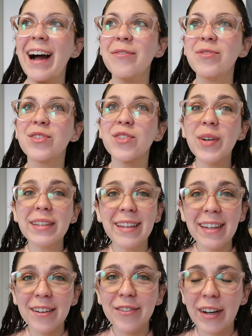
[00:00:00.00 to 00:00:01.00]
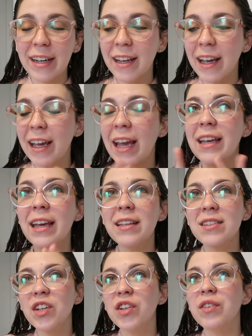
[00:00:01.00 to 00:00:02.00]
I'm so excited to Friday.
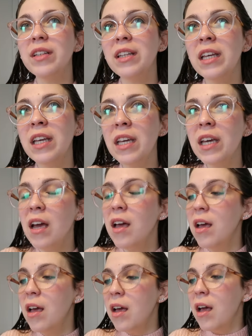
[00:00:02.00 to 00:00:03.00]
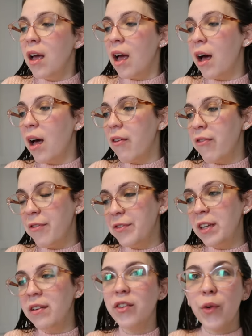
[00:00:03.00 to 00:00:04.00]
It is currently
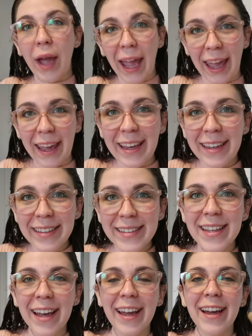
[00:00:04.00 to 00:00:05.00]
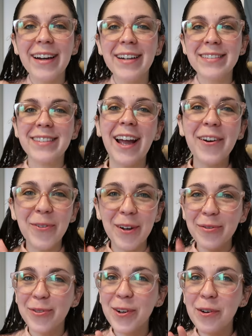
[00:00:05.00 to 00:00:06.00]
7:45, and I
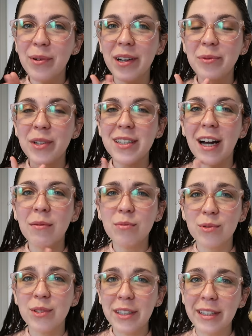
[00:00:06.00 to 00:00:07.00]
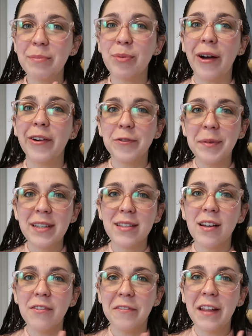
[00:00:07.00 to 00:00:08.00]
went for a run, which I'm really proud of
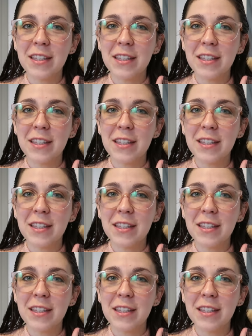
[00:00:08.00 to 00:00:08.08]
myself.